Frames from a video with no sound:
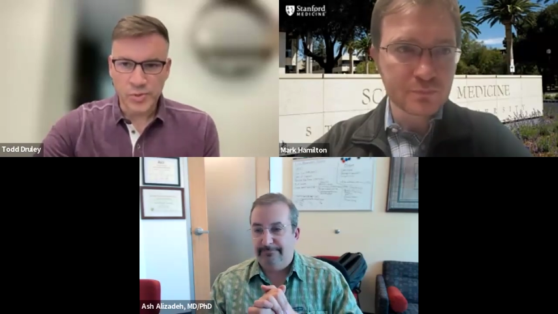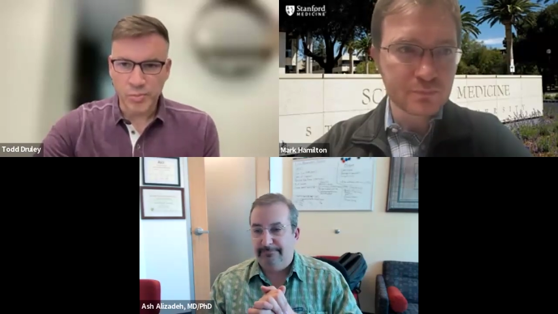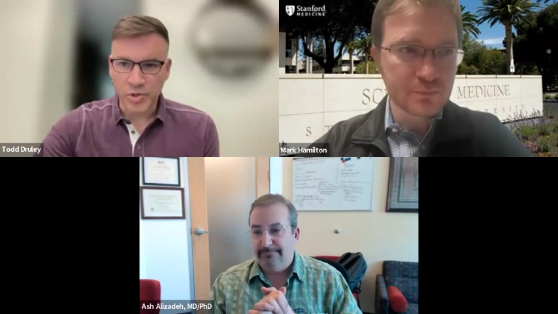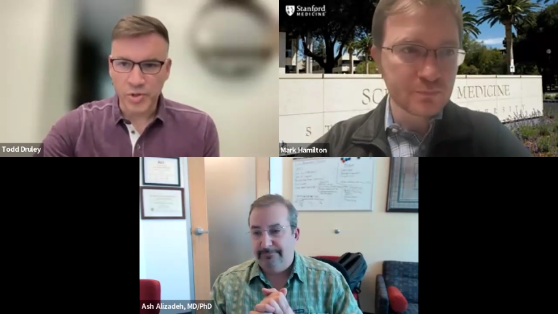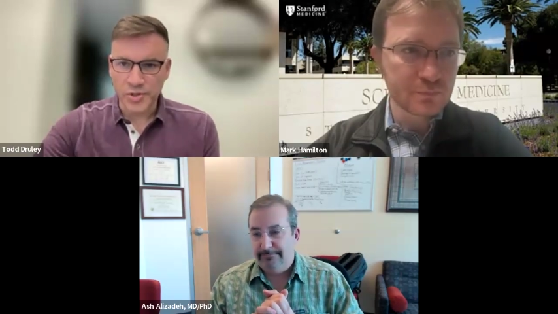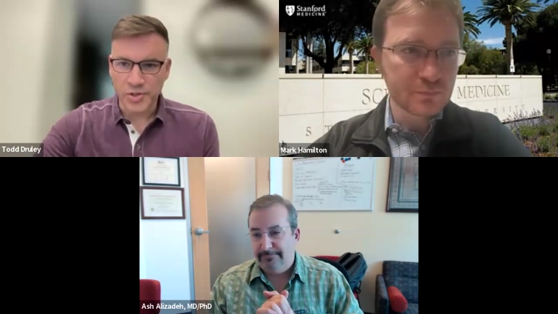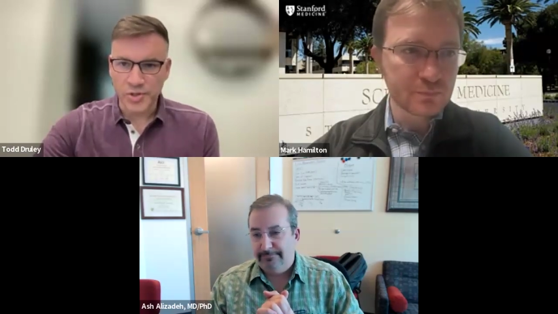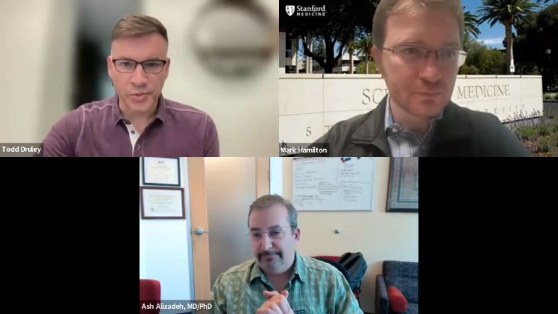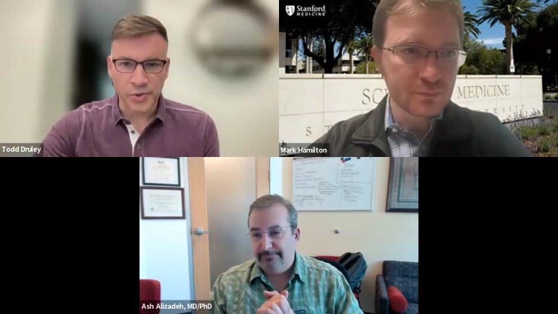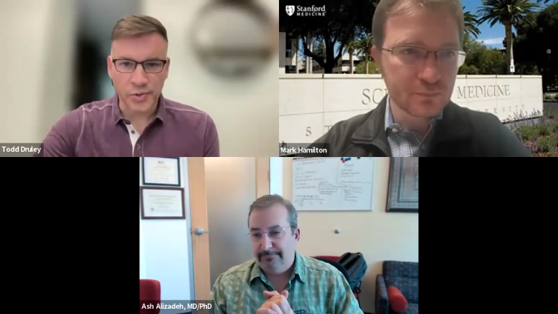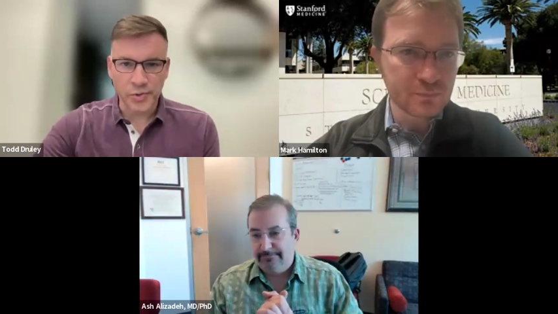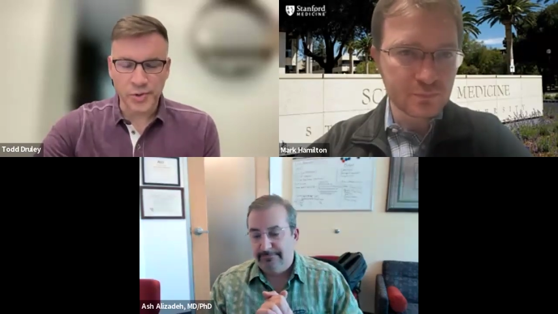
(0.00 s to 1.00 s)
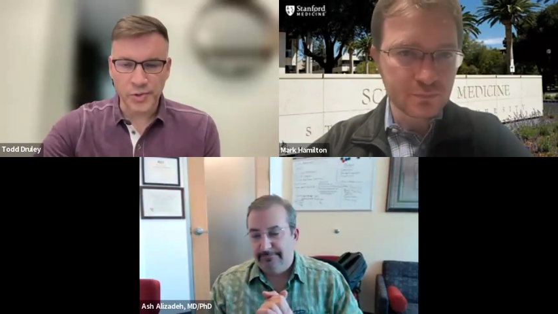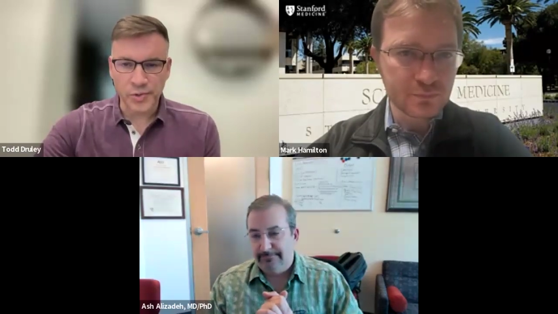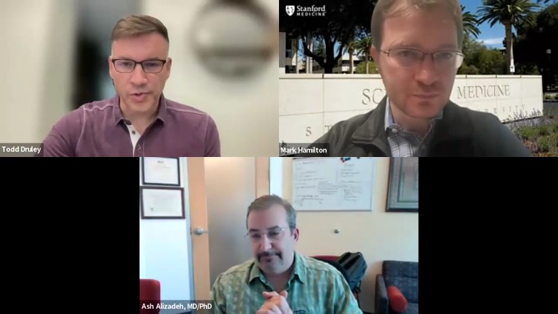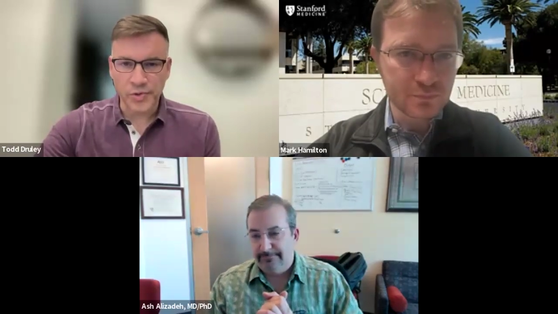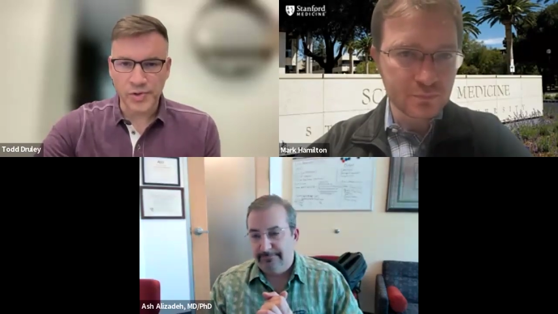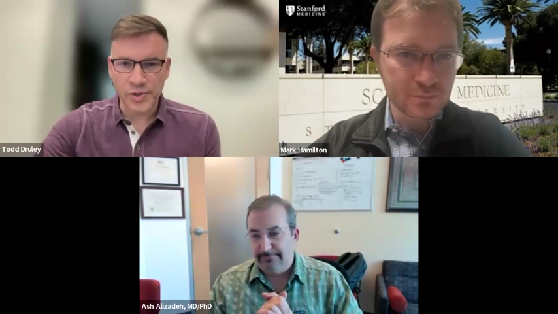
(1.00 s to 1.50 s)
Speaker 1: a pleasure to work with
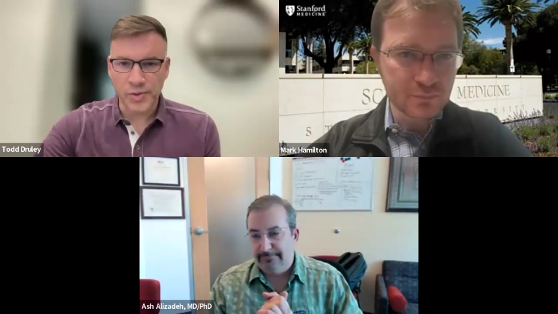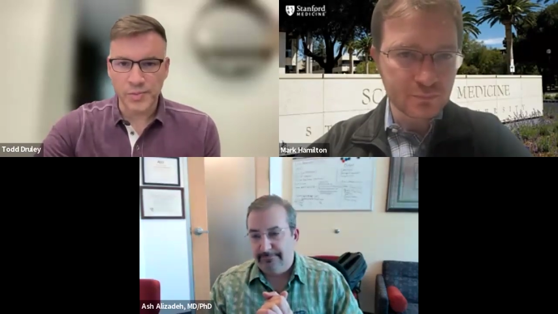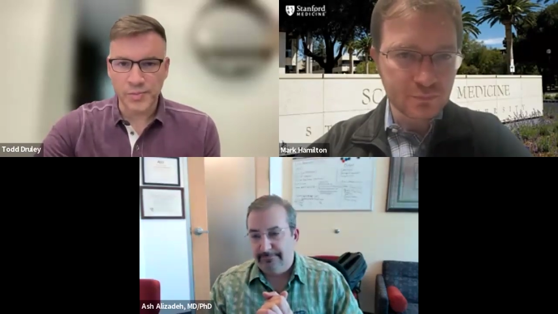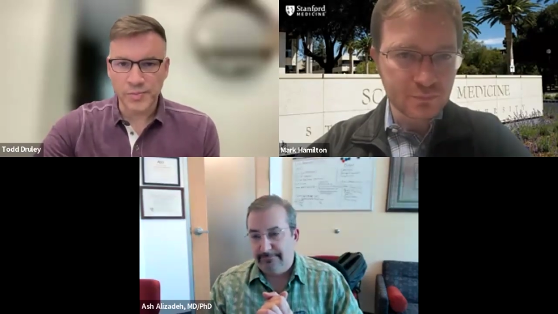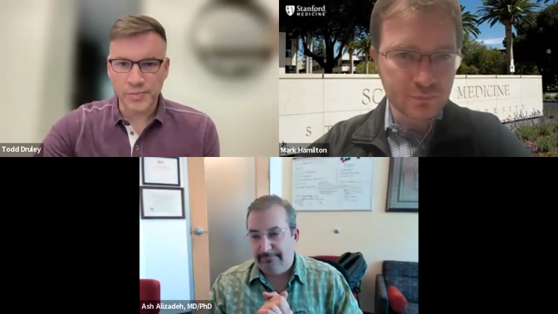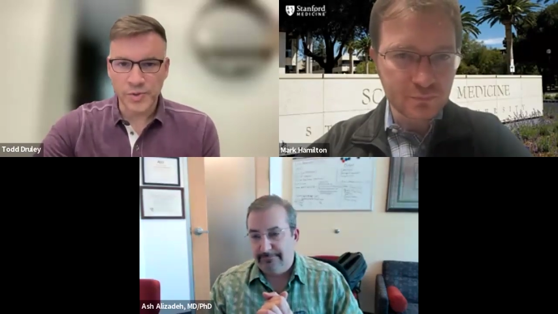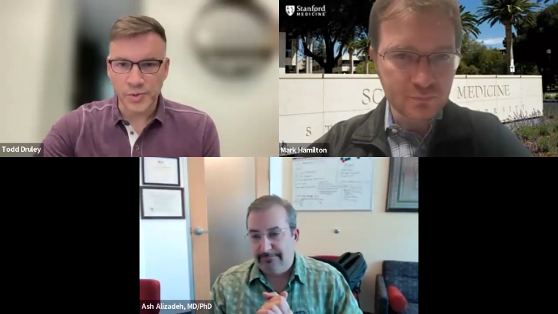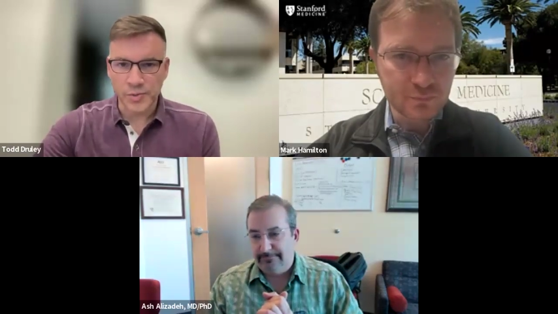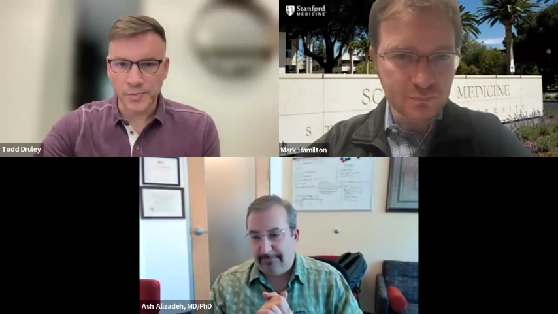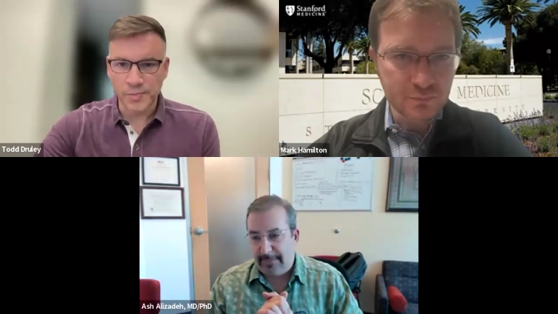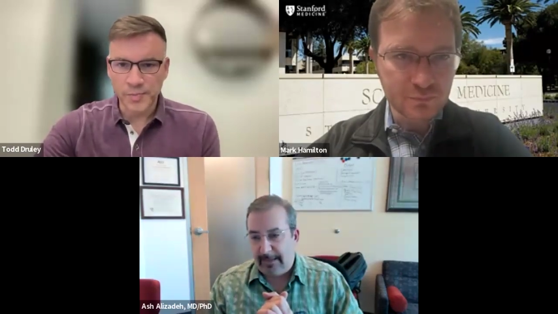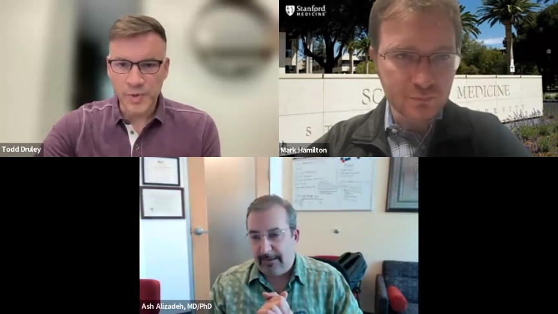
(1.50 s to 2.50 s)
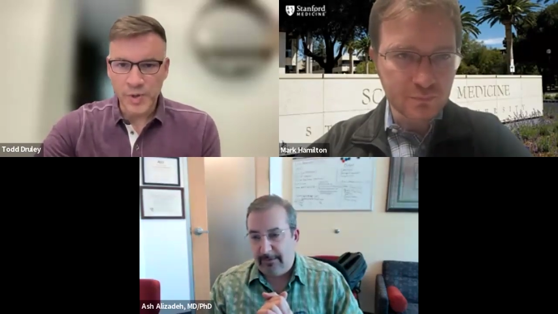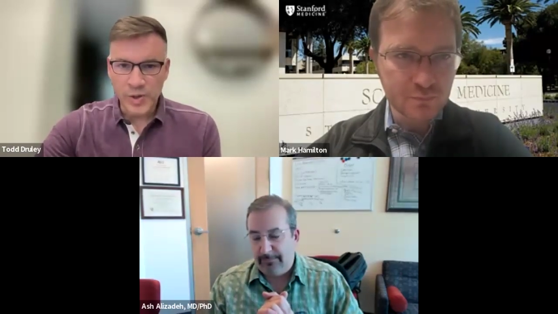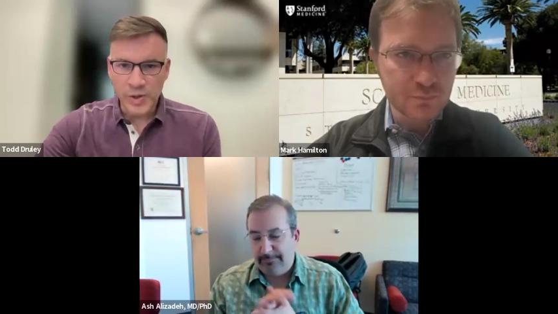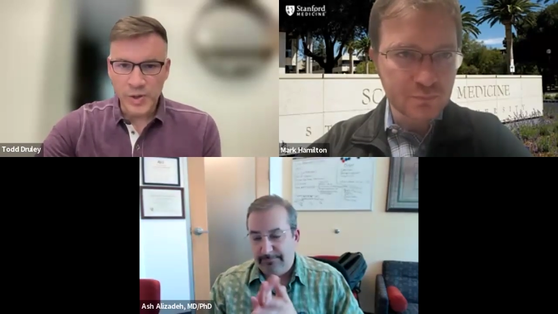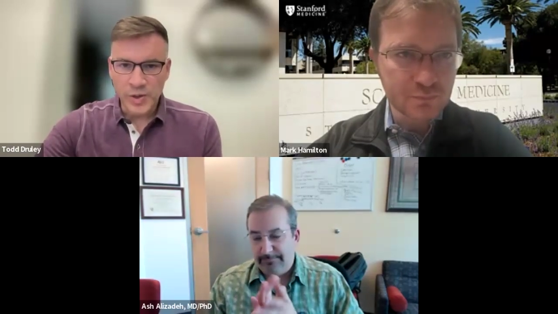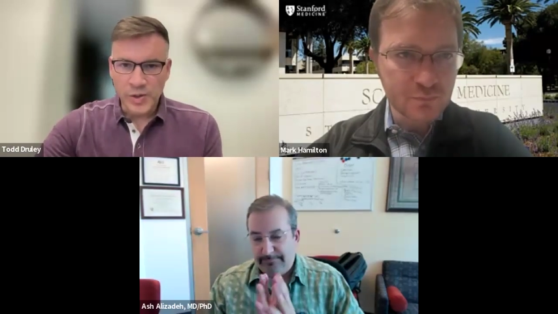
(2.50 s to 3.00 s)
you and your team. So. Thank
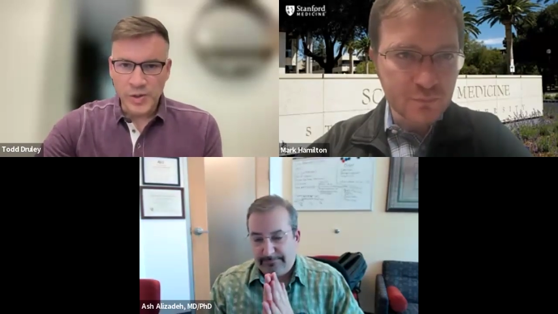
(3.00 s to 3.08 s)
you.